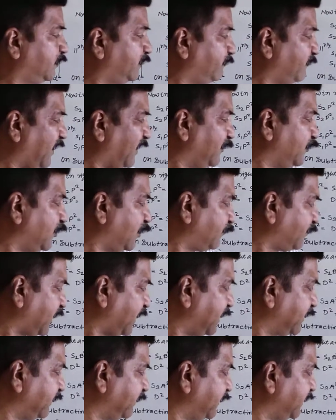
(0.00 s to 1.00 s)
value of
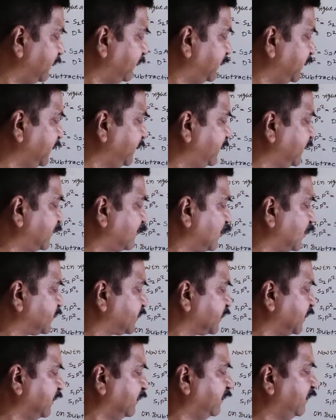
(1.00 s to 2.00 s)
n in this
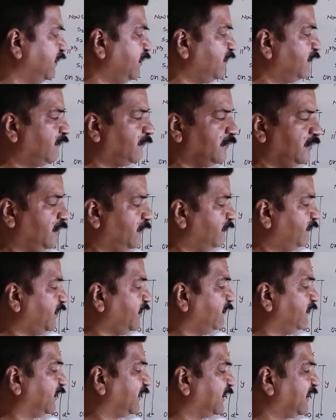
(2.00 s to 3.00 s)
equation, we
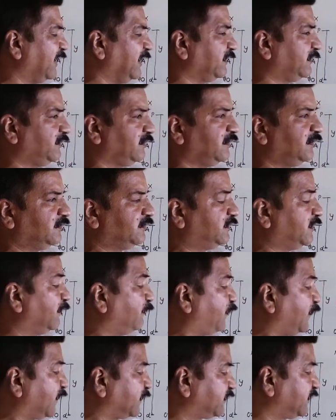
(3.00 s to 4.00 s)
will get the
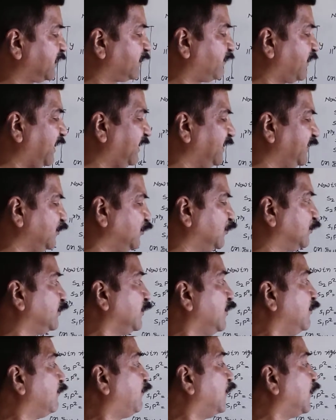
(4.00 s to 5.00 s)
further values
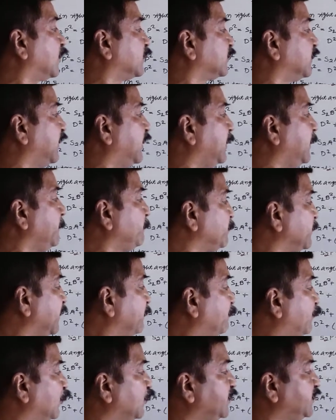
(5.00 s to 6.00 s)
for the
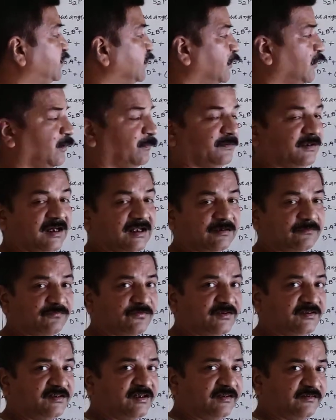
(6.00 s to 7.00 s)
position of dark
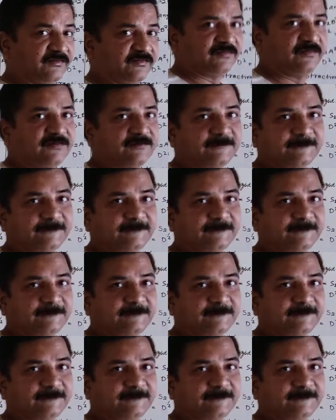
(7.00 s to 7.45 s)
fringes.